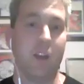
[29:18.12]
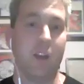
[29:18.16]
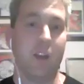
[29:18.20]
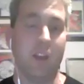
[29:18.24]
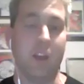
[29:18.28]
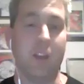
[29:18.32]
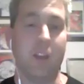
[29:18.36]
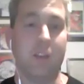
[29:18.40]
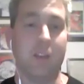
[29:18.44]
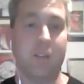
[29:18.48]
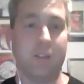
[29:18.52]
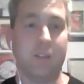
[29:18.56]

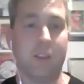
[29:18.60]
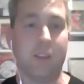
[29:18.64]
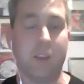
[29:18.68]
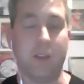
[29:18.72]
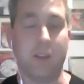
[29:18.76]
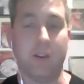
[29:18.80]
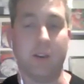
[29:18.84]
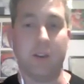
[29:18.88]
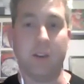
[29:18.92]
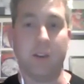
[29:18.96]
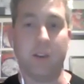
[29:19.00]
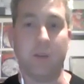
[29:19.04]
It,
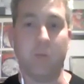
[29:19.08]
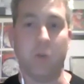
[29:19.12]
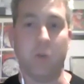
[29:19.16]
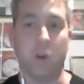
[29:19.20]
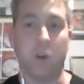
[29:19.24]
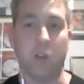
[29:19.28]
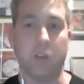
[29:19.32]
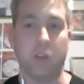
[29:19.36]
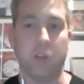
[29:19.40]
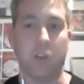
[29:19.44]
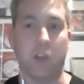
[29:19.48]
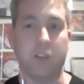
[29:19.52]
it it
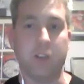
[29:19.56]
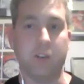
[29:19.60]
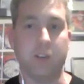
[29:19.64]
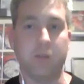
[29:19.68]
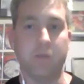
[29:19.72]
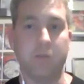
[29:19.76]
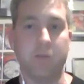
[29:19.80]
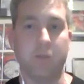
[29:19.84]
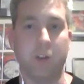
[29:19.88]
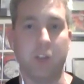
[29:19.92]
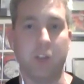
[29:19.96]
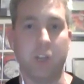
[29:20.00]
was. I
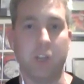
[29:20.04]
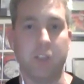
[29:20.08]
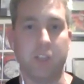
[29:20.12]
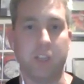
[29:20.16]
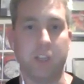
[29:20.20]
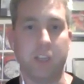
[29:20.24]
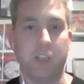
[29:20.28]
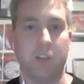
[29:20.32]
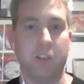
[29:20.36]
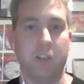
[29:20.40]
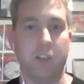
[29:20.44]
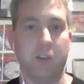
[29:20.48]
didn't realise
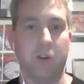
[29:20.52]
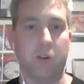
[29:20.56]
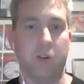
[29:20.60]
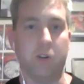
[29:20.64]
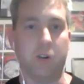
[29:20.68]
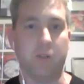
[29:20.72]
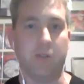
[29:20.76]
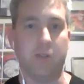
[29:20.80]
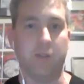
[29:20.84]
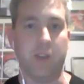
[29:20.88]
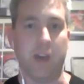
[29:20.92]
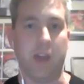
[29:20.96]
that you did
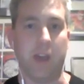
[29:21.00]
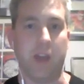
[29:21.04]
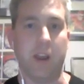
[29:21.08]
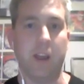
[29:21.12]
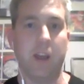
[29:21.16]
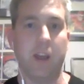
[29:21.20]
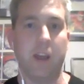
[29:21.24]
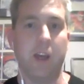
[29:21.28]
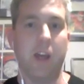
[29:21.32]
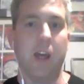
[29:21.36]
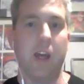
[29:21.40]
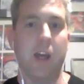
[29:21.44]
all of that.
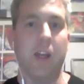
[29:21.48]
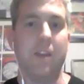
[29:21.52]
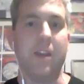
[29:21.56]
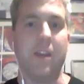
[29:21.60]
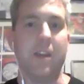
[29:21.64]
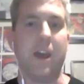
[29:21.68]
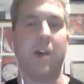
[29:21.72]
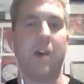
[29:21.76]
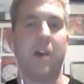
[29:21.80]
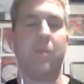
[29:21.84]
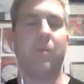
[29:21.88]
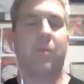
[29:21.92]

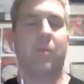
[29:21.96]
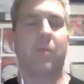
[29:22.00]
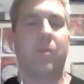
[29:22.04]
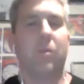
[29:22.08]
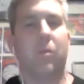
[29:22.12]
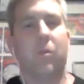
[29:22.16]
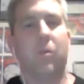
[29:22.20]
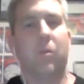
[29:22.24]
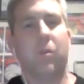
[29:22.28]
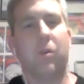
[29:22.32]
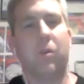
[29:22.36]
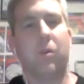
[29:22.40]
Now,
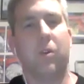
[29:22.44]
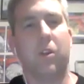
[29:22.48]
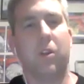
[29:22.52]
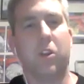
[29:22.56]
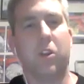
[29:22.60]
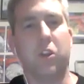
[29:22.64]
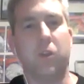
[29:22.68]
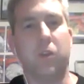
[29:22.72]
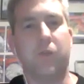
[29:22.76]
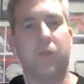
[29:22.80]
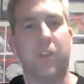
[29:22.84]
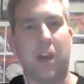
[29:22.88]

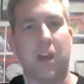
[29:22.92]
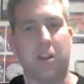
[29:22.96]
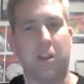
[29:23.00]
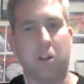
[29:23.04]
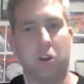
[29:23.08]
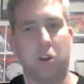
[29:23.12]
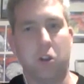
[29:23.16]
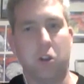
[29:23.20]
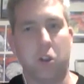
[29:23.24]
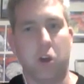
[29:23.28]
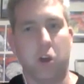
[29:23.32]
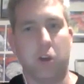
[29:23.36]
you've done
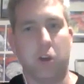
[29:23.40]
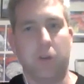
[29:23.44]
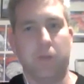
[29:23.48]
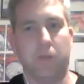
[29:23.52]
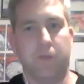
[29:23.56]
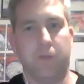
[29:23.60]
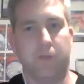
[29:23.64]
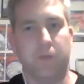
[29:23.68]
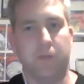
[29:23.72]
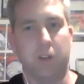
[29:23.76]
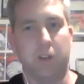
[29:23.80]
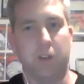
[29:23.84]
a lot
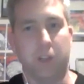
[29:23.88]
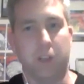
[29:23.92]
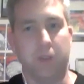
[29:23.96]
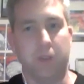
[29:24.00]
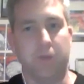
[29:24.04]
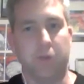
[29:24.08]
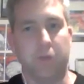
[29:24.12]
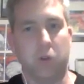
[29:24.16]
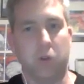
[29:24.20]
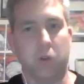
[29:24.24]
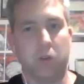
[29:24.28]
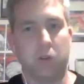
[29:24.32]
of Lee
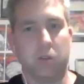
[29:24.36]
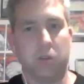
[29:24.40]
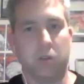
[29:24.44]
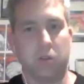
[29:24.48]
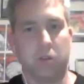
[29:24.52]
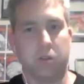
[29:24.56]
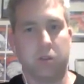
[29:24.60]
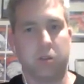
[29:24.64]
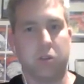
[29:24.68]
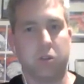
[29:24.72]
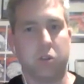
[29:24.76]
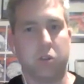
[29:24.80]
Falk
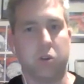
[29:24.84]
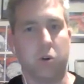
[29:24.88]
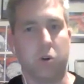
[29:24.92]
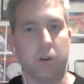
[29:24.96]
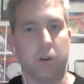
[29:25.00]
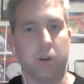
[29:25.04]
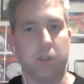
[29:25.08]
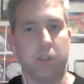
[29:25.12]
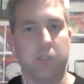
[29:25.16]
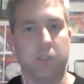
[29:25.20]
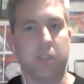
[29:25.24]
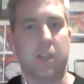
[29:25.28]

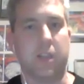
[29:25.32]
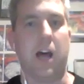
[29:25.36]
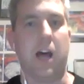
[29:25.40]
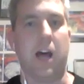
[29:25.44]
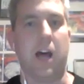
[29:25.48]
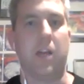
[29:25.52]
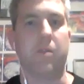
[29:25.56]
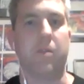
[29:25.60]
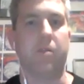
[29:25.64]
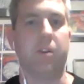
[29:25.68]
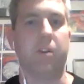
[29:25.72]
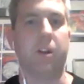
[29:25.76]
stories
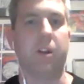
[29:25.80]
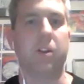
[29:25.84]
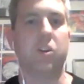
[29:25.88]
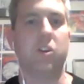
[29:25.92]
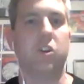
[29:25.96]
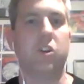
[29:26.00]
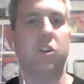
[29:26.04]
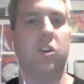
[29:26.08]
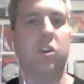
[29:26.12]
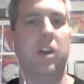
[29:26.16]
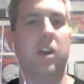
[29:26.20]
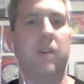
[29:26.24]
colouring.
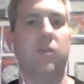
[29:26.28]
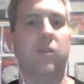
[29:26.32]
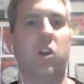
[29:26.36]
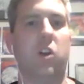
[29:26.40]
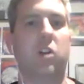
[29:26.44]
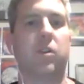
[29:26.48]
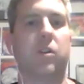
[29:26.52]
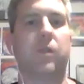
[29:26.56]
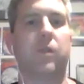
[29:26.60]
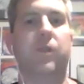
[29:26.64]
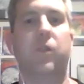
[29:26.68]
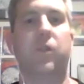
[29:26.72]
Do you have
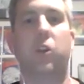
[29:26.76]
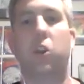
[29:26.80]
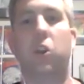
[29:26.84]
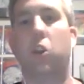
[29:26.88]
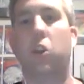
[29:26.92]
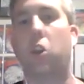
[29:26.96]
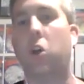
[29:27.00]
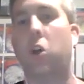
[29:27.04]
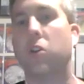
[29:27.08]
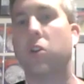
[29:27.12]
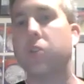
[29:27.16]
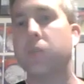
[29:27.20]
like a
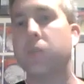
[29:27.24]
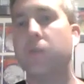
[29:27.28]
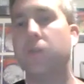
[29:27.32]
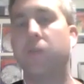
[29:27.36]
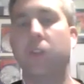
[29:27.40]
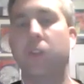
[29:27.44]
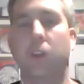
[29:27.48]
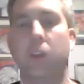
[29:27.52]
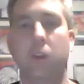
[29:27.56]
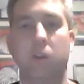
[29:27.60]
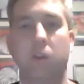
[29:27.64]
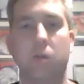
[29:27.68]

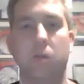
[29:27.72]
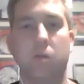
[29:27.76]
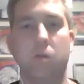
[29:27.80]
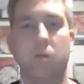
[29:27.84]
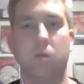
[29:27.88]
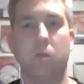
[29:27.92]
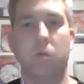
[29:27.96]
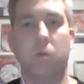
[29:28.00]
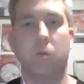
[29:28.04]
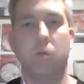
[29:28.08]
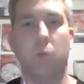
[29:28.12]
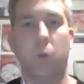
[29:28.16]
philosophy
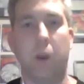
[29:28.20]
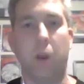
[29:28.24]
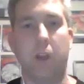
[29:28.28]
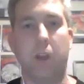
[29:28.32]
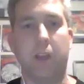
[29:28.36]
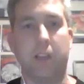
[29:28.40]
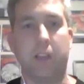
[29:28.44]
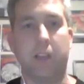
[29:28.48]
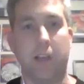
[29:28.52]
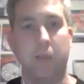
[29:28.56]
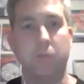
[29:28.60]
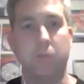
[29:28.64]
when
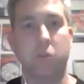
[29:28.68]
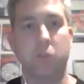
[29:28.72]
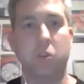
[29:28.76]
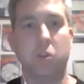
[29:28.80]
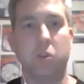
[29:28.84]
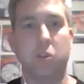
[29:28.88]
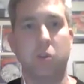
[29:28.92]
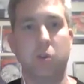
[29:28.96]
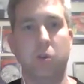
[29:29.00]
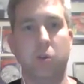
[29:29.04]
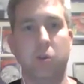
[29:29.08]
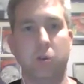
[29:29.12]
it comes
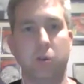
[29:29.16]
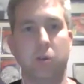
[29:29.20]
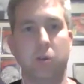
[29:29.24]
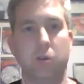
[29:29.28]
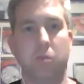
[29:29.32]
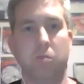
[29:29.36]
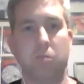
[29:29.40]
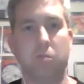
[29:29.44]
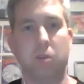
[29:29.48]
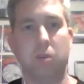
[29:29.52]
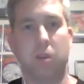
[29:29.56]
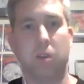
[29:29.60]
to